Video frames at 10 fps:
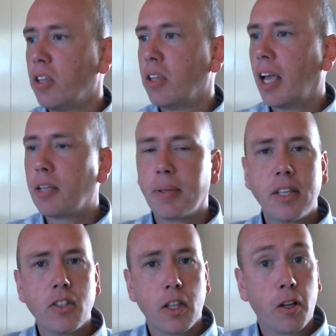
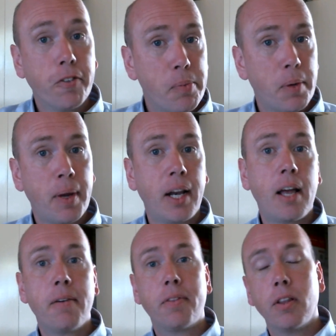expectations that the government might
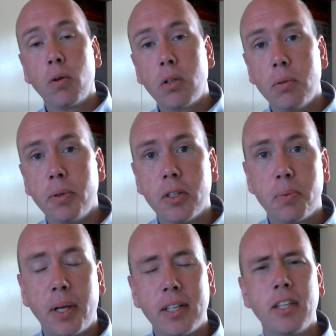have, that local
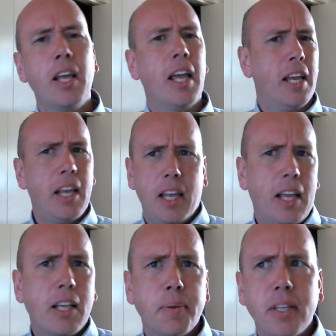municipalities,
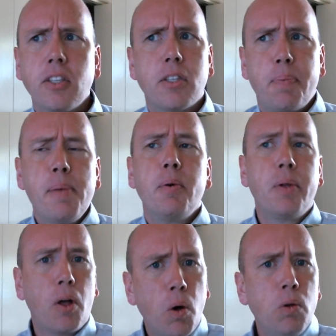expectations that people
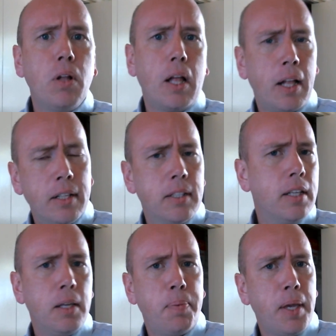with
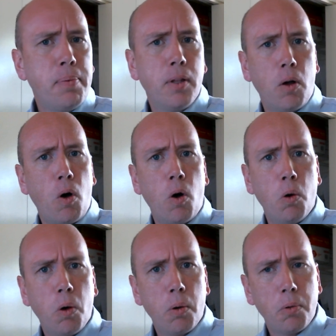elderly people
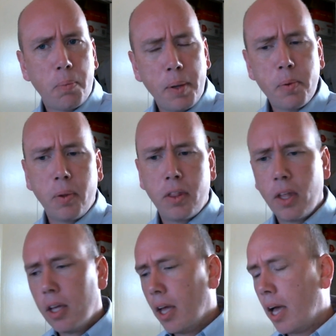or people with
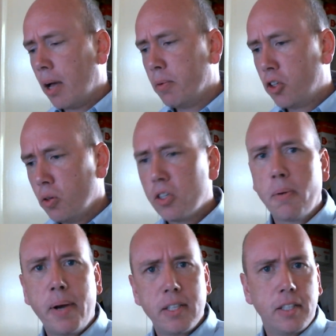reduced
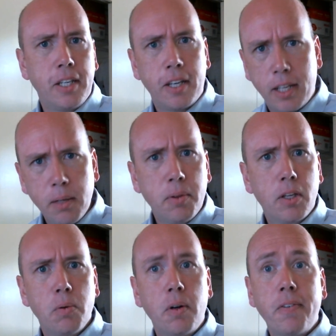capacity to deal with the
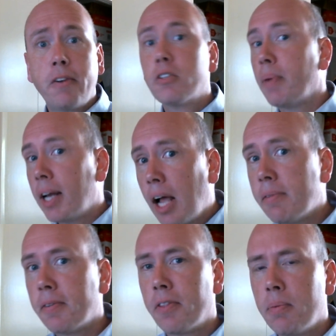coronavirus might have
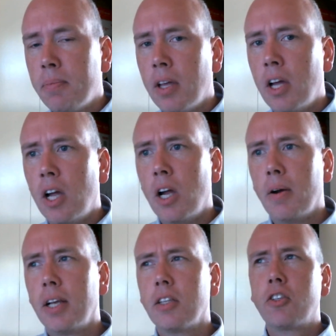of them.
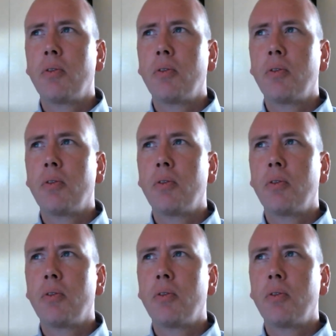Right? And so